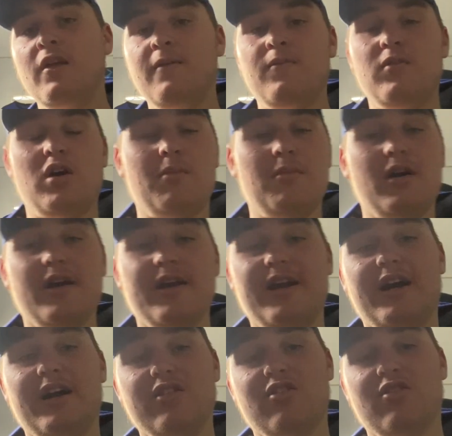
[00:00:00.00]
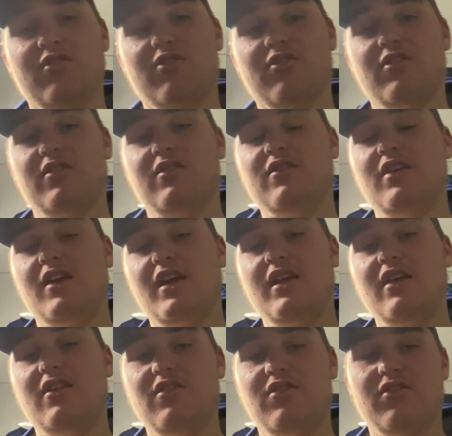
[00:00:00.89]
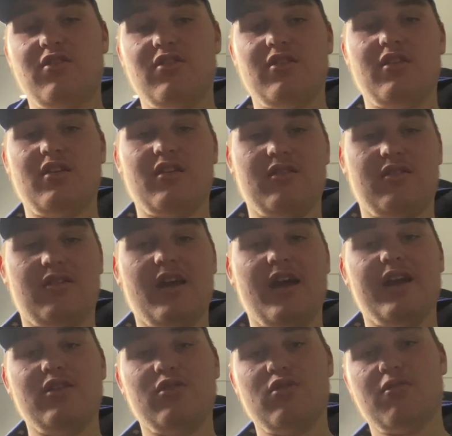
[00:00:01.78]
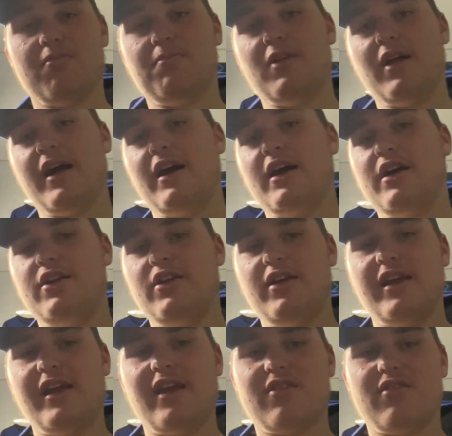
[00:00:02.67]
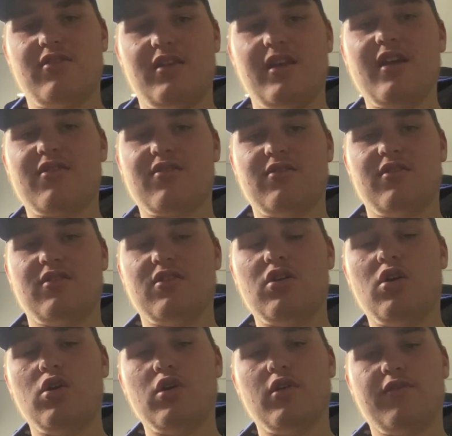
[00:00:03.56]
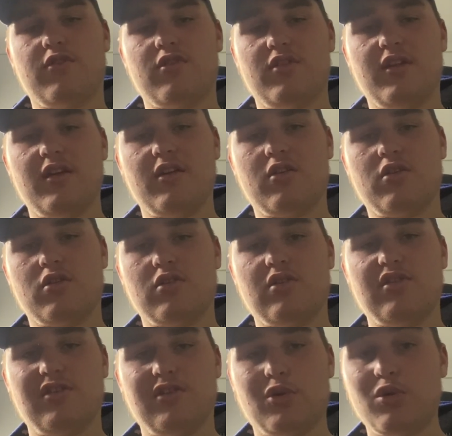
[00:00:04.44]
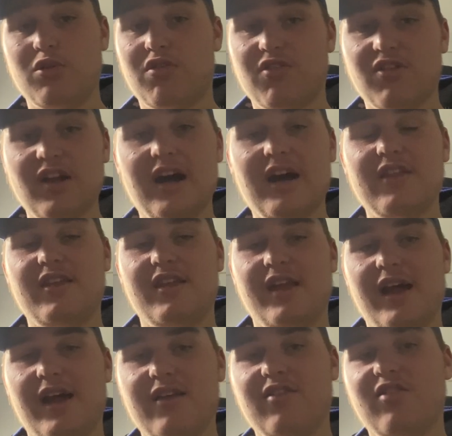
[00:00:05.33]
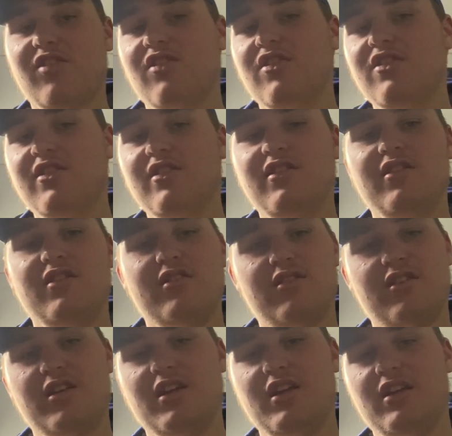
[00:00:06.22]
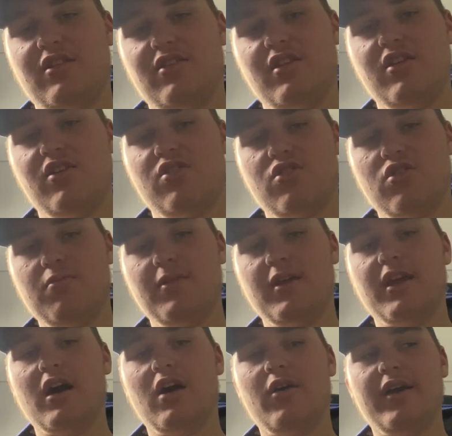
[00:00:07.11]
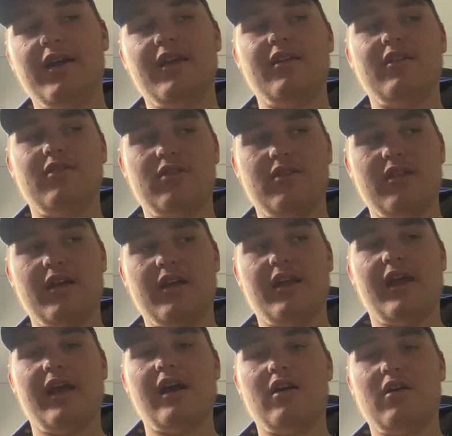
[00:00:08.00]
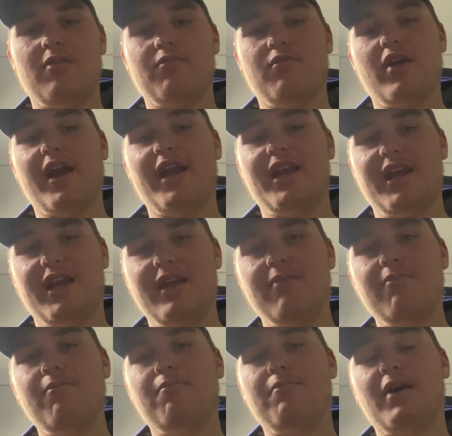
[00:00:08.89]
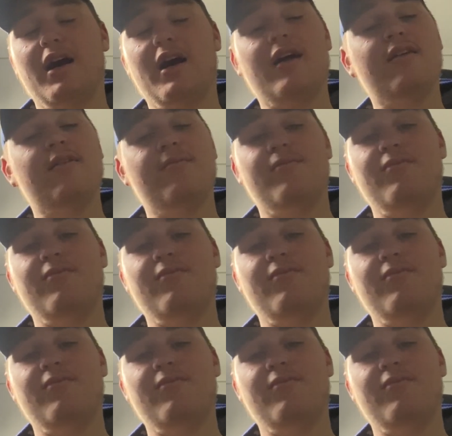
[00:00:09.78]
Omari Hutchinson, he is a dangerous player. I know he hasn't gone off to the good start that he should be going, that how I'm rating him, but